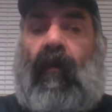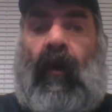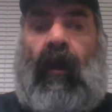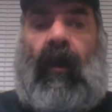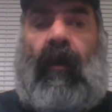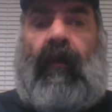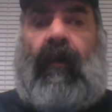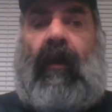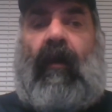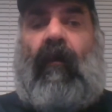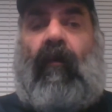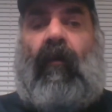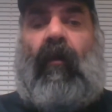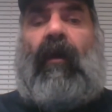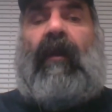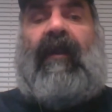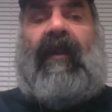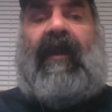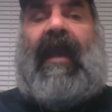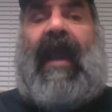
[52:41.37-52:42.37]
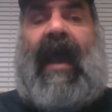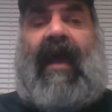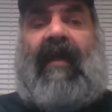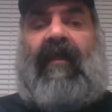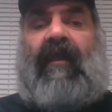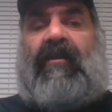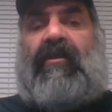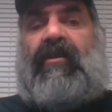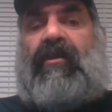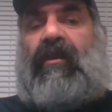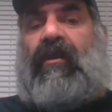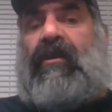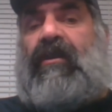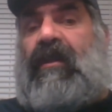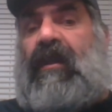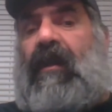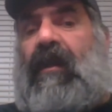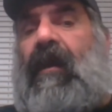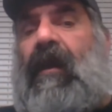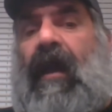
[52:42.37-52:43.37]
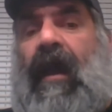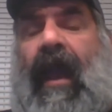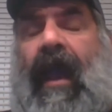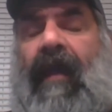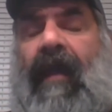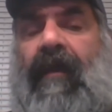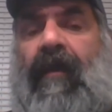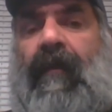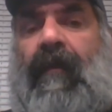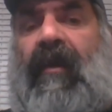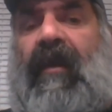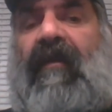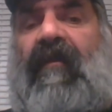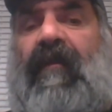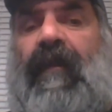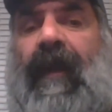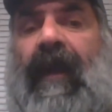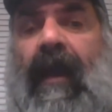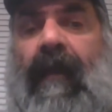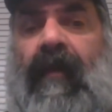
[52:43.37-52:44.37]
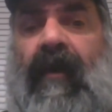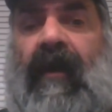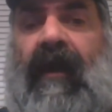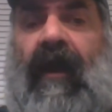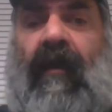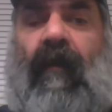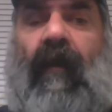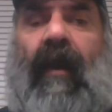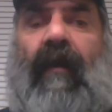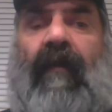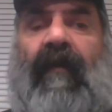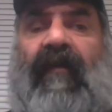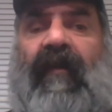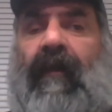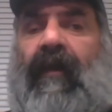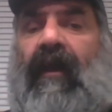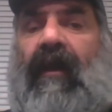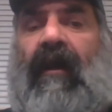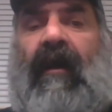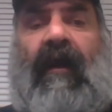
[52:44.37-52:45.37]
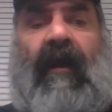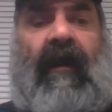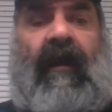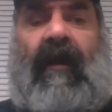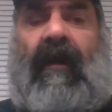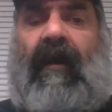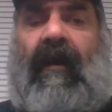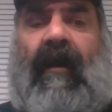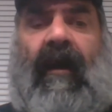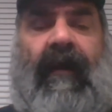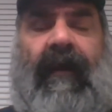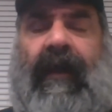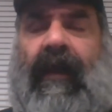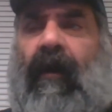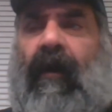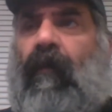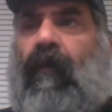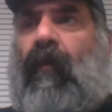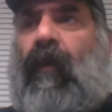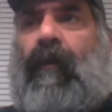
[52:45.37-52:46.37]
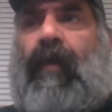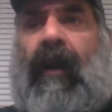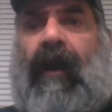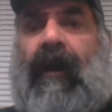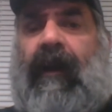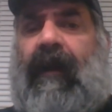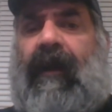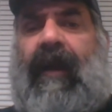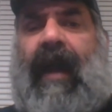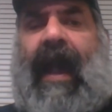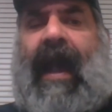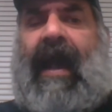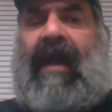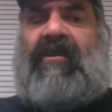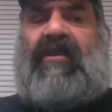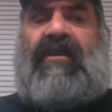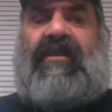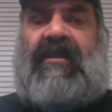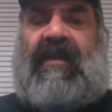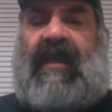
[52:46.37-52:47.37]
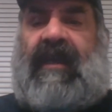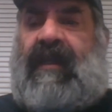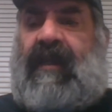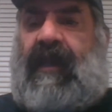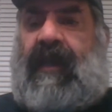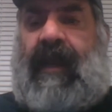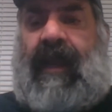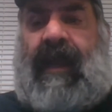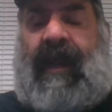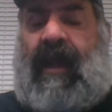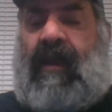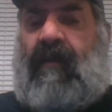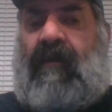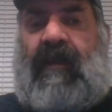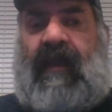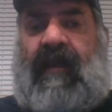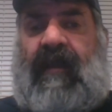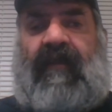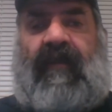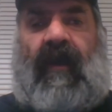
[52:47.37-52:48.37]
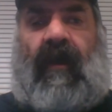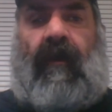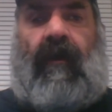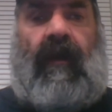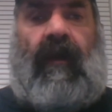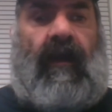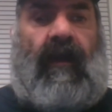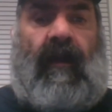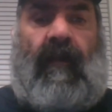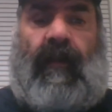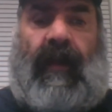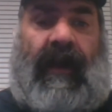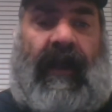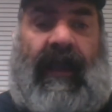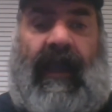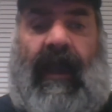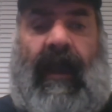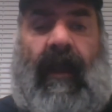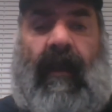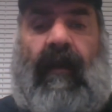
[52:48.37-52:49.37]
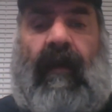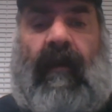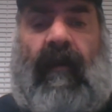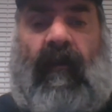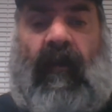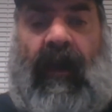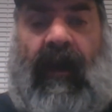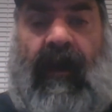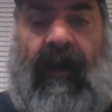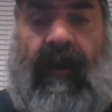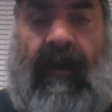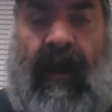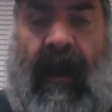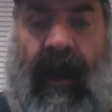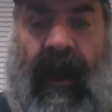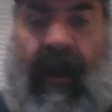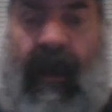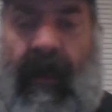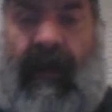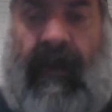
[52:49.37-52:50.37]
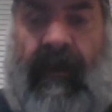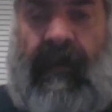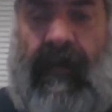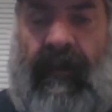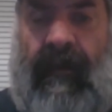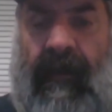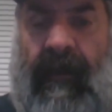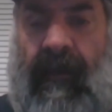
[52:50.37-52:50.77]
we w- would the Catholic Church and their priests been able to get away with some of the you know repugnant actions they did, and I don't think so. But again, we uh,